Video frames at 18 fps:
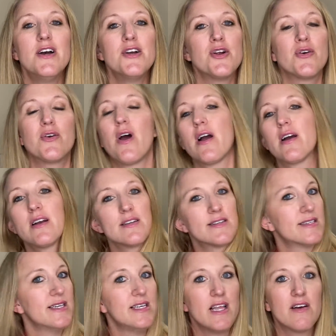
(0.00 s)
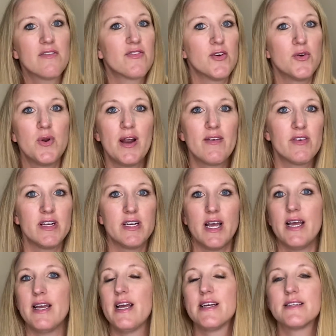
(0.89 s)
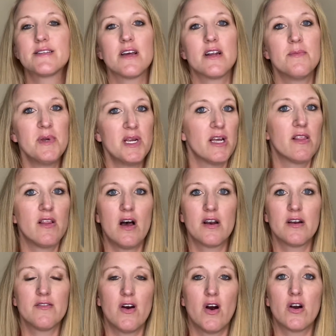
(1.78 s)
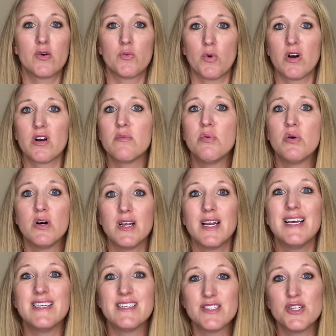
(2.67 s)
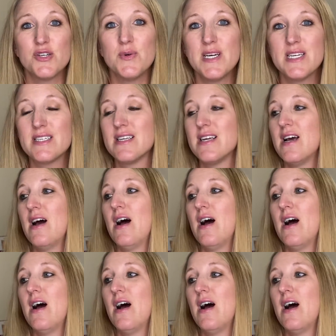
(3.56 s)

You're not going to see that fruit every day. It's going to be a lot of hard work put into it.